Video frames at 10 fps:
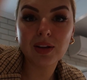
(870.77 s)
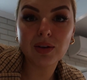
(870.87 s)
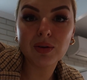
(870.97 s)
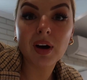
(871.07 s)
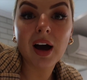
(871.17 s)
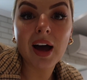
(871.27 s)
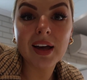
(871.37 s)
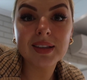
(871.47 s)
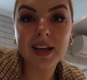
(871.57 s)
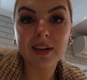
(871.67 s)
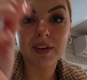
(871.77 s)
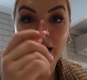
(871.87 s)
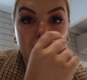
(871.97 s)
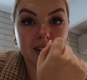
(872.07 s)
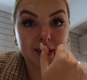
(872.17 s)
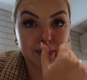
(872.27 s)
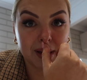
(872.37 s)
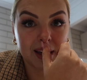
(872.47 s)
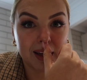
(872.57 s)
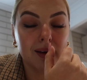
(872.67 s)
you guys have asked
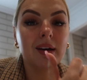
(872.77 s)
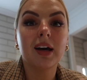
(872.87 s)
me